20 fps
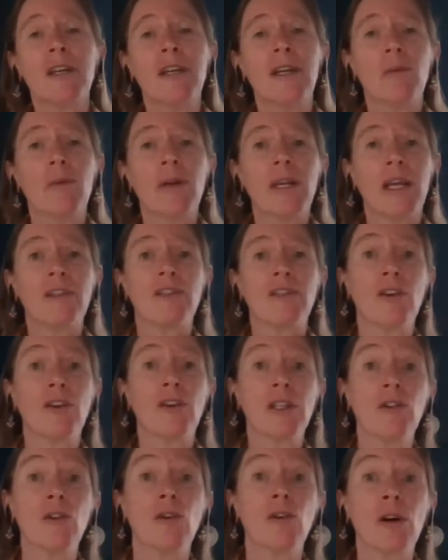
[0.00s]
We had
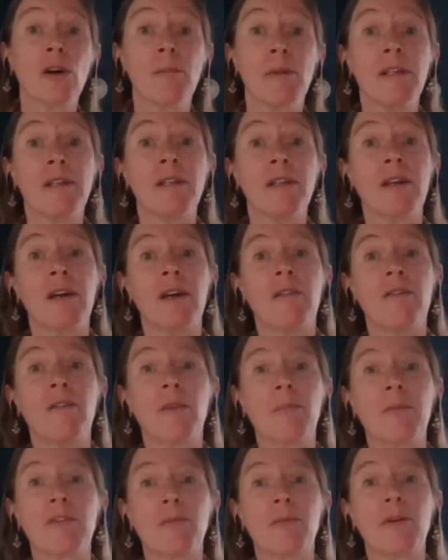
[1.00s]
Tony Norman of the
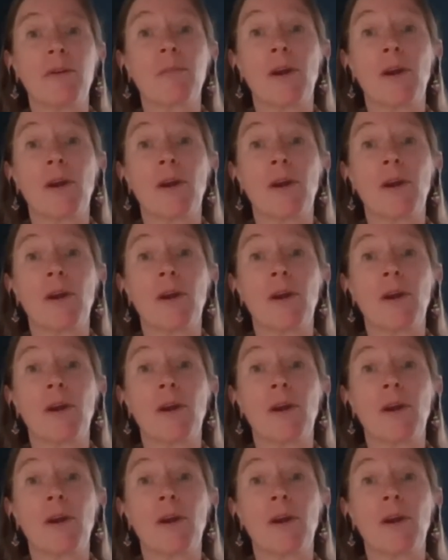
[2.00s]
Pittsburgh